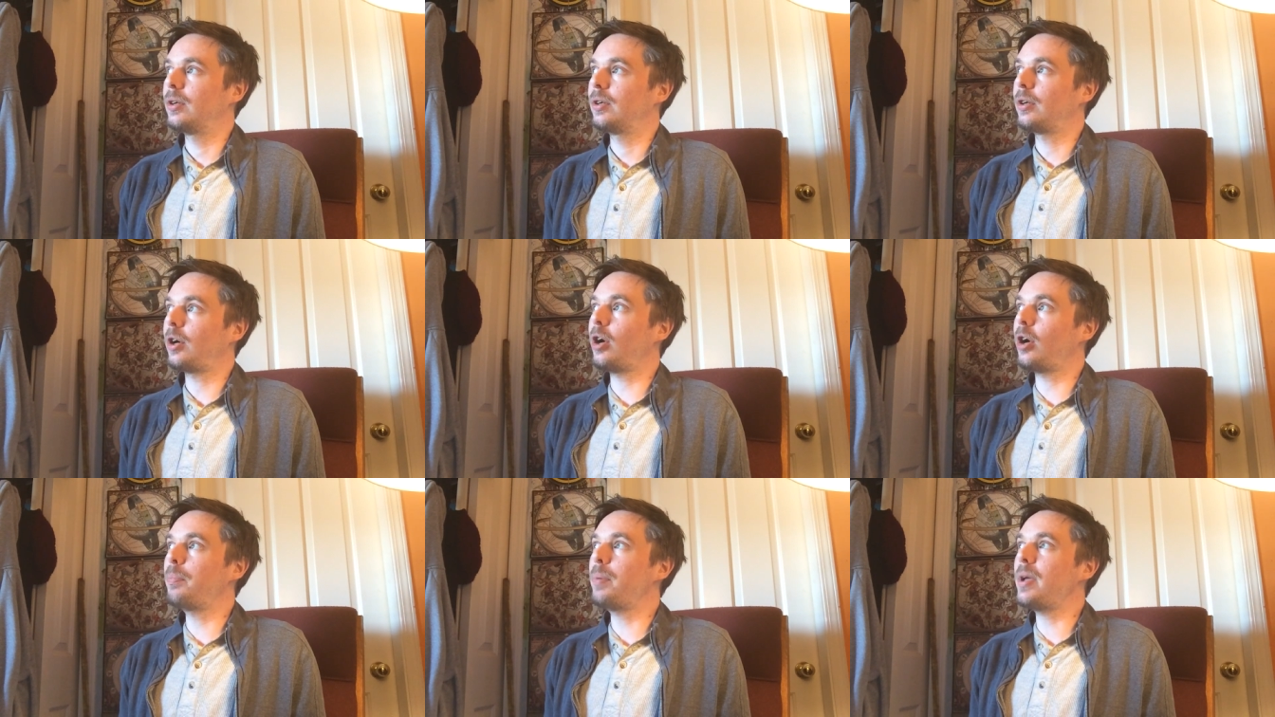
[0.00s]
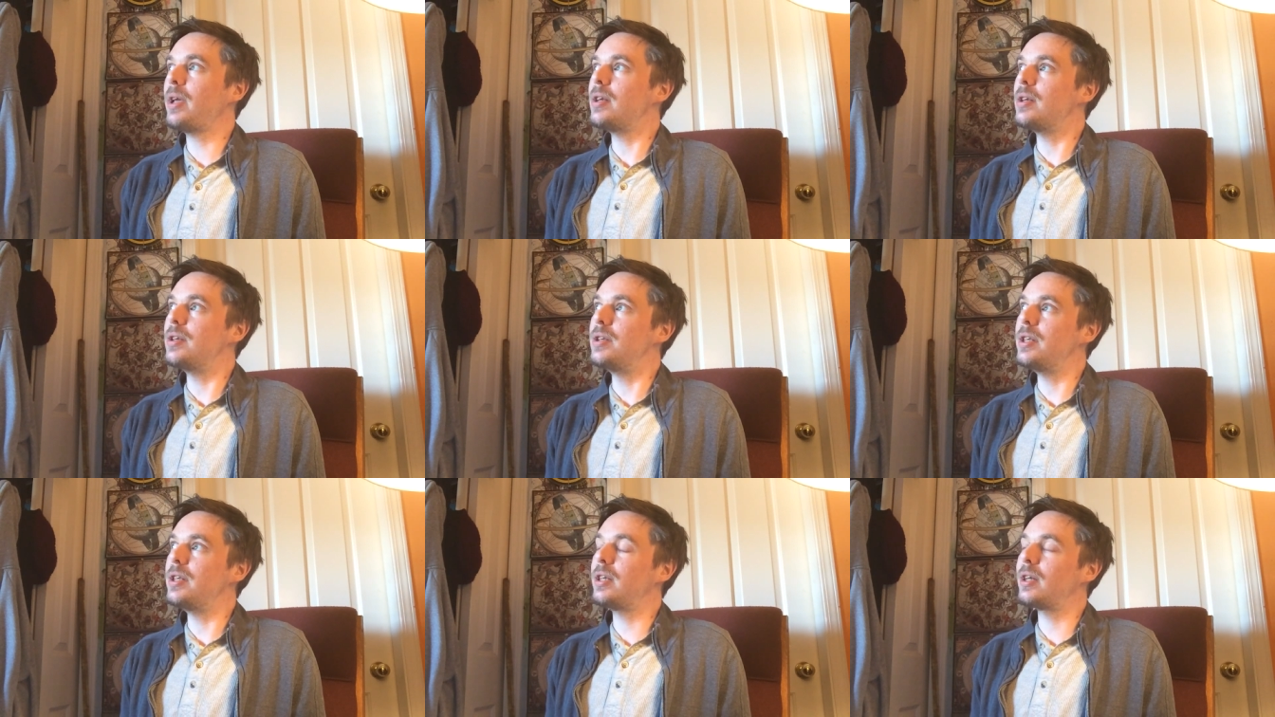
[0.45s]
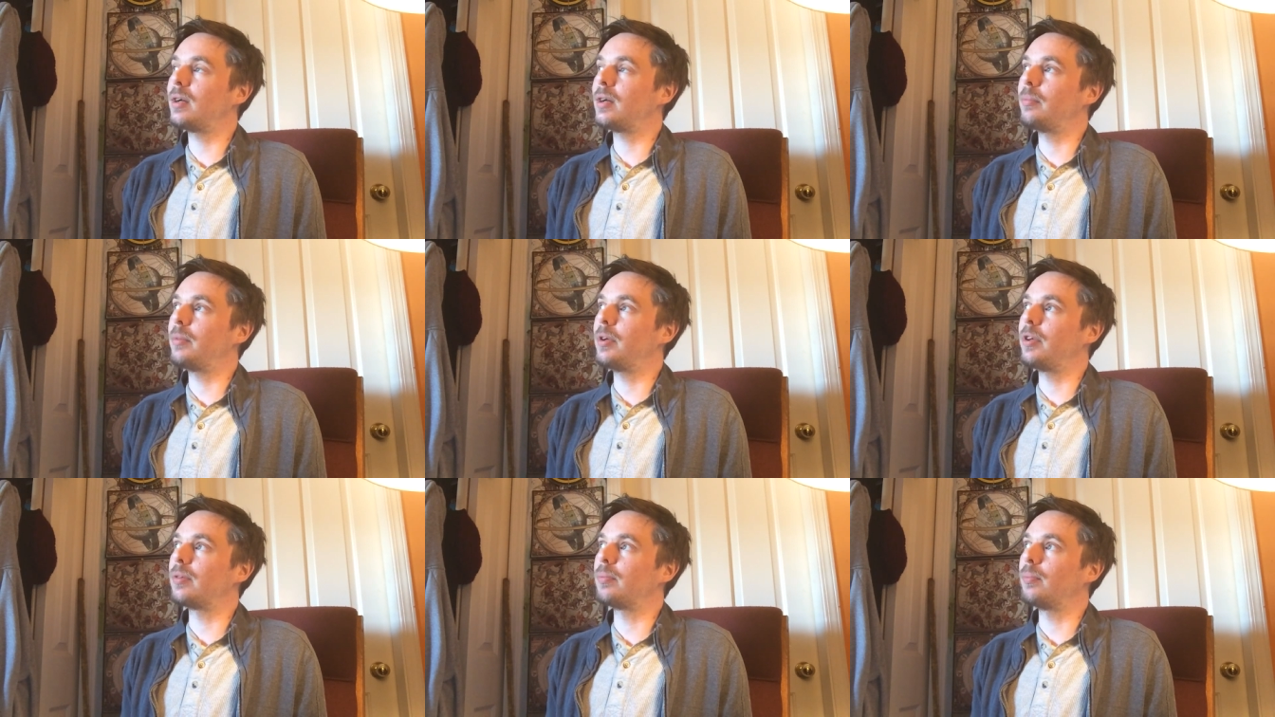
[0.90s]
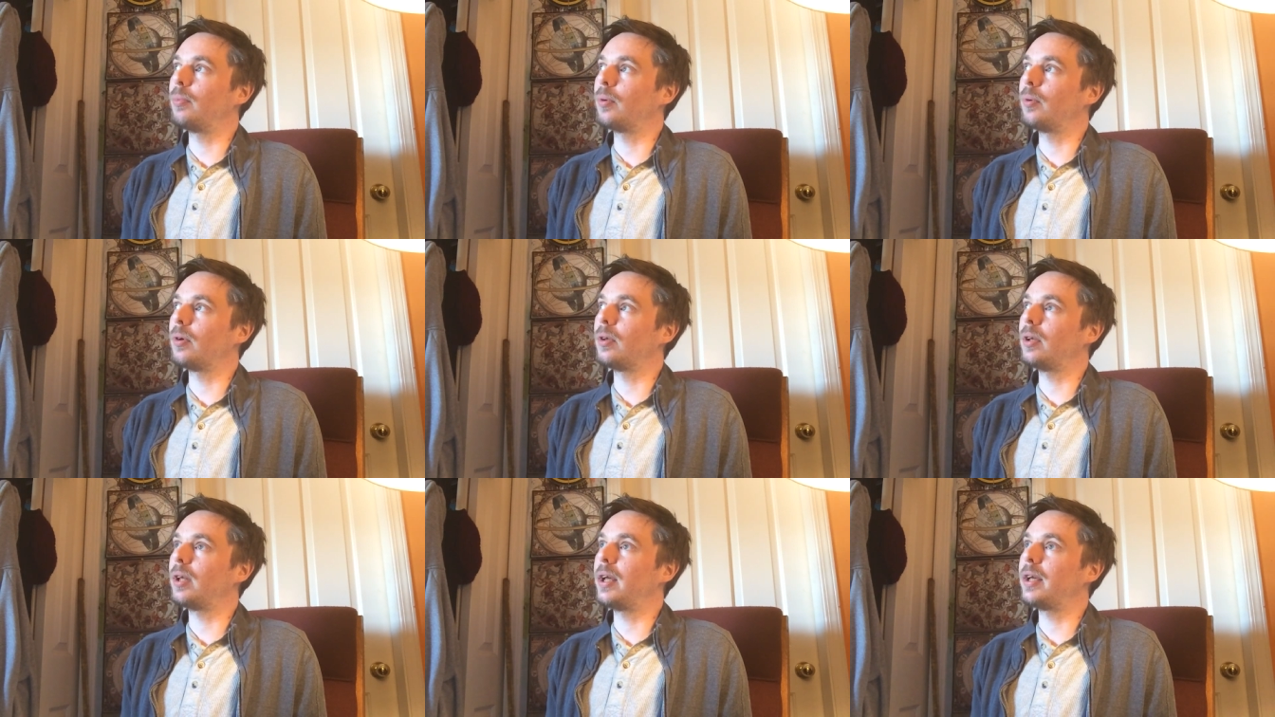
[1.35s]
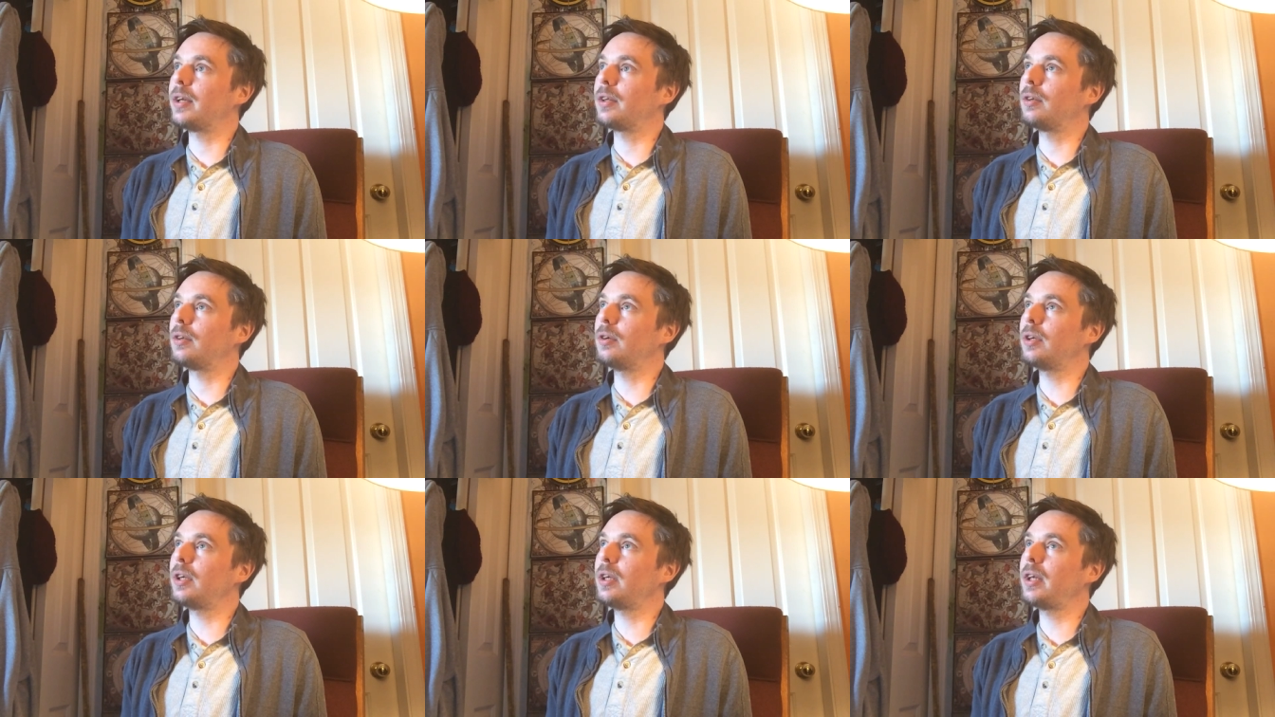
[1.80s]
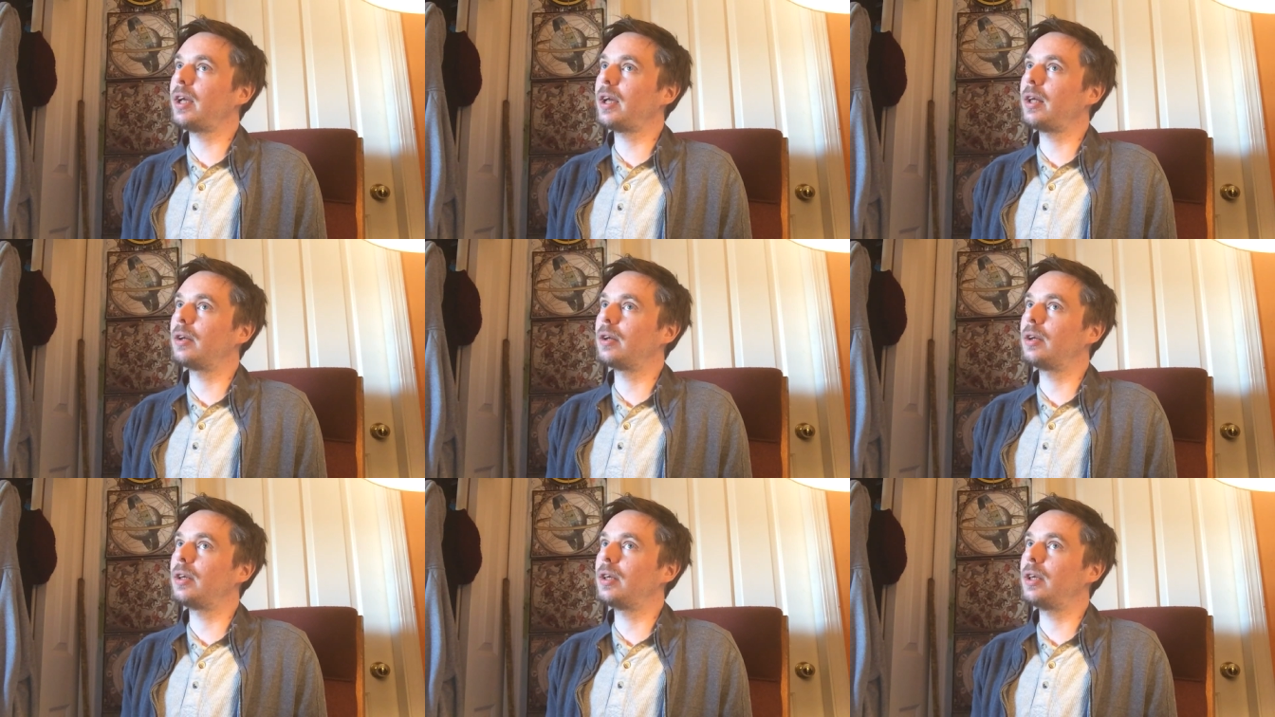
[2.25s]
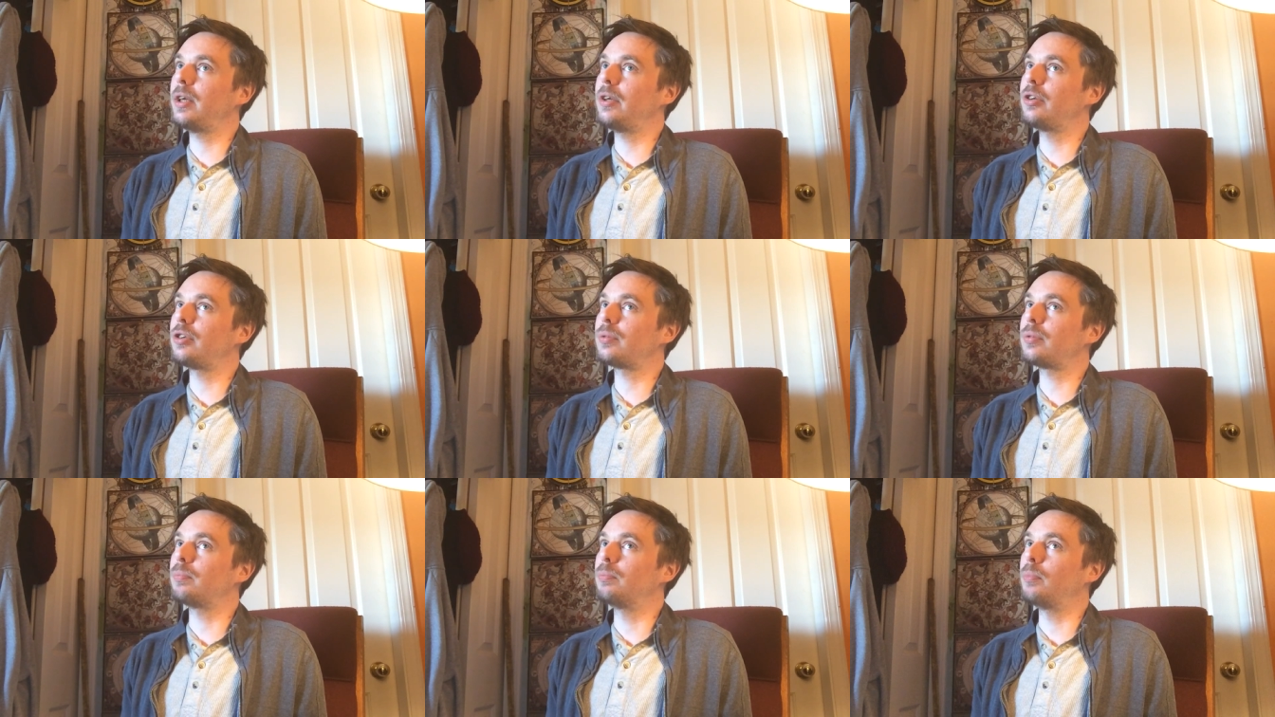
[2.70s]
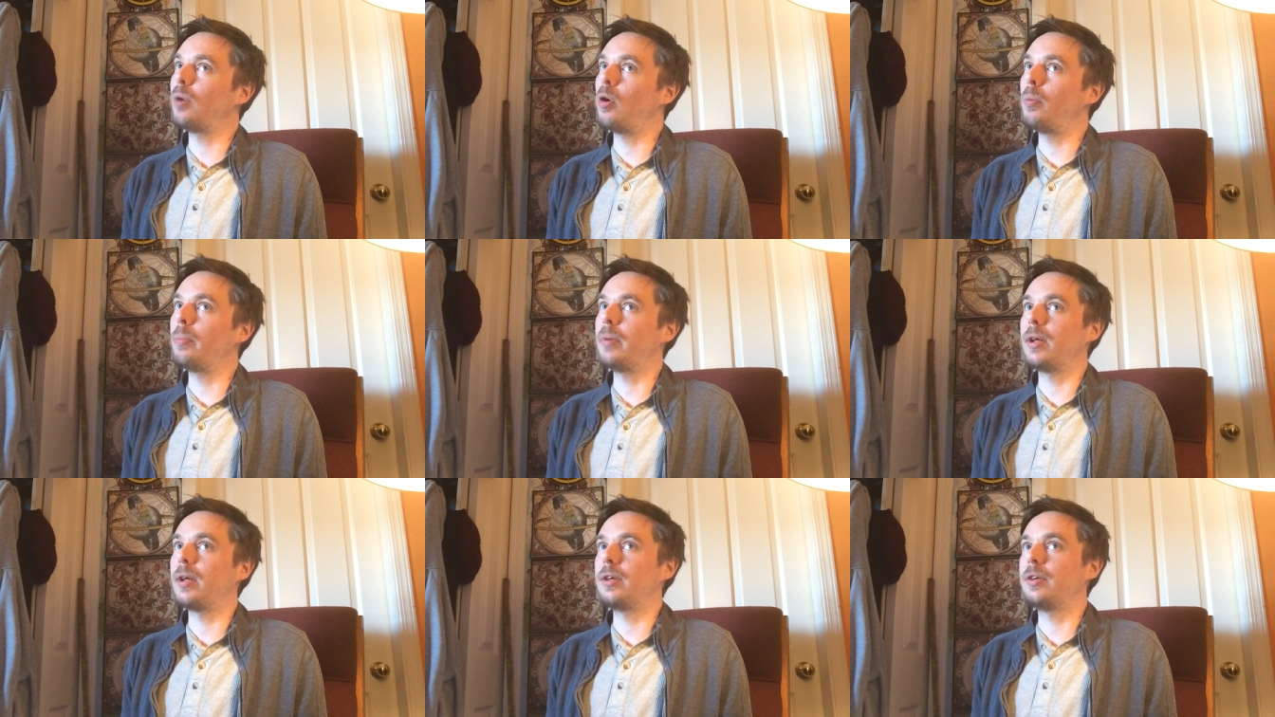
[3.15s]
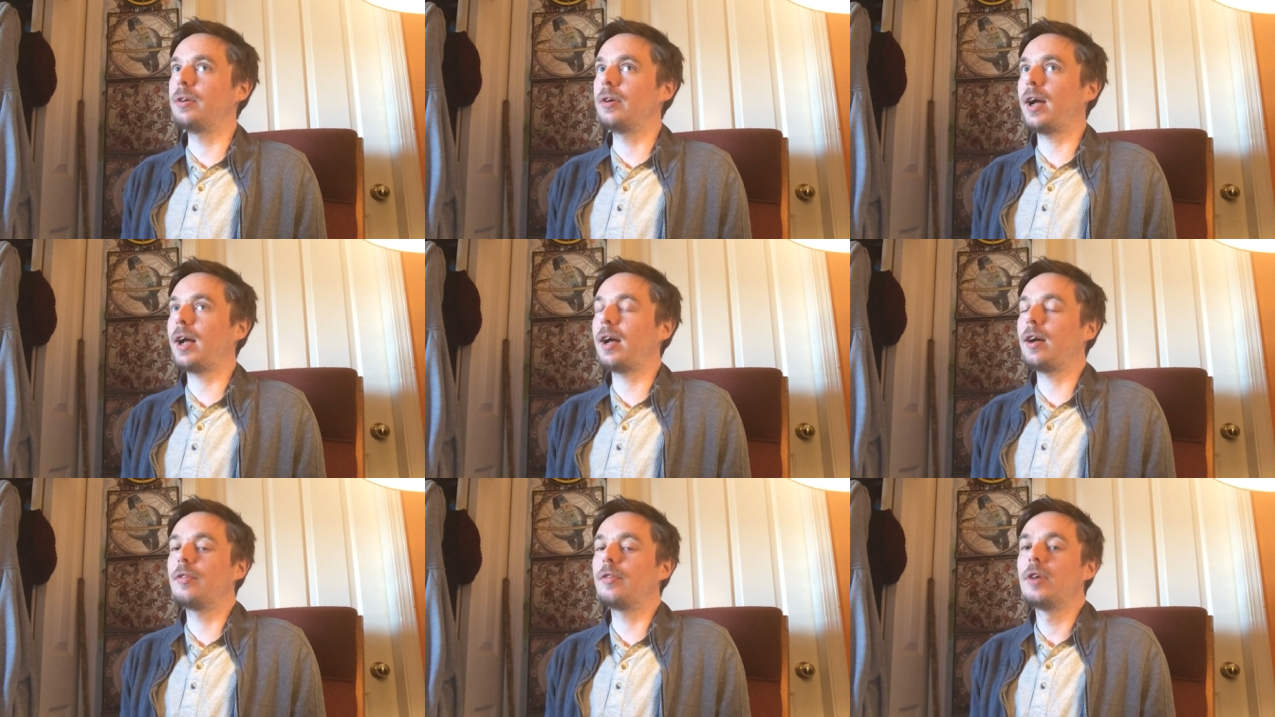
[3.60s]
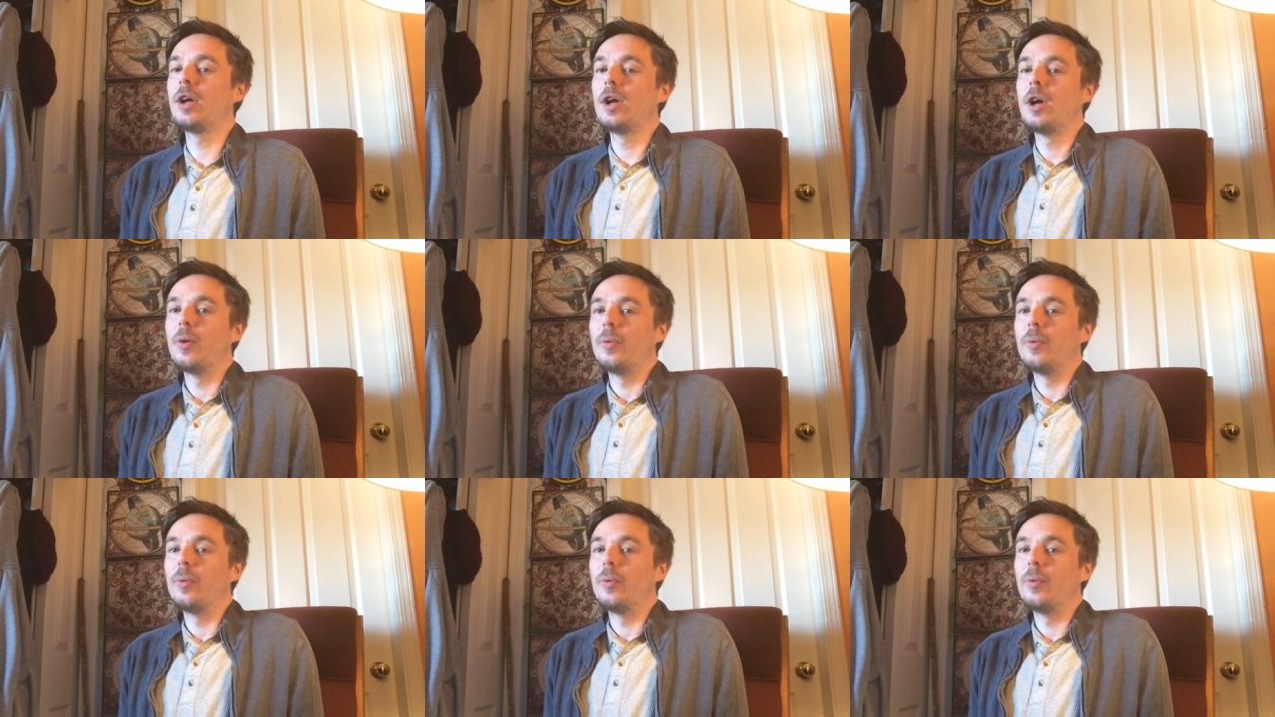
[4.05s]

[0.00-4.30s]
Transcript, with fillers: carpe diem is more like looking at each moment you have